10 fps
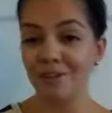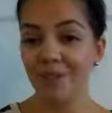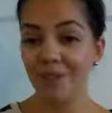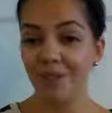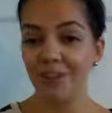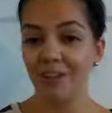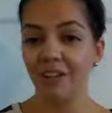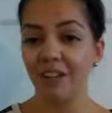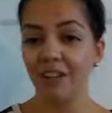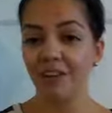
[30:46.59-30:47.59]
so you'll
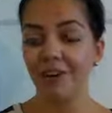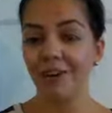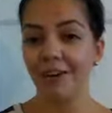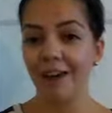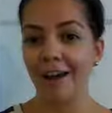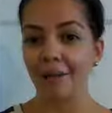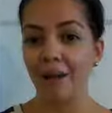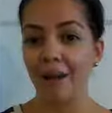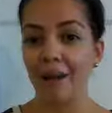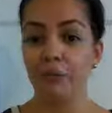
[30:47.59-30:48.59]
hear a
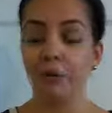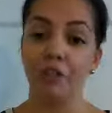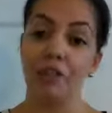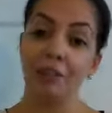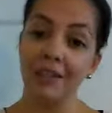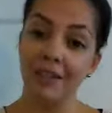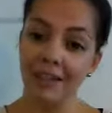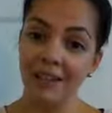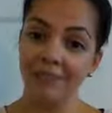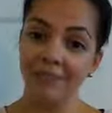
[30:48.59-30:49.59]
bell both at the
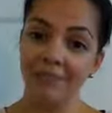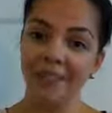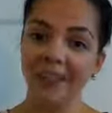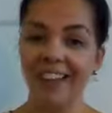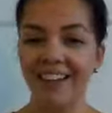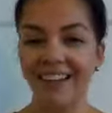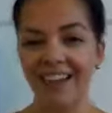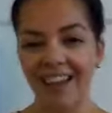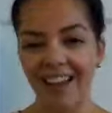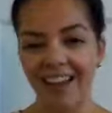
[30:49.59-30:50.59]
beginning and at
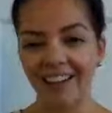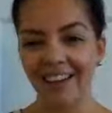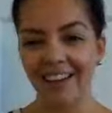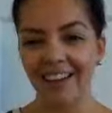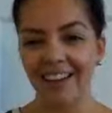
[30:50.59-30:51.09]
the end,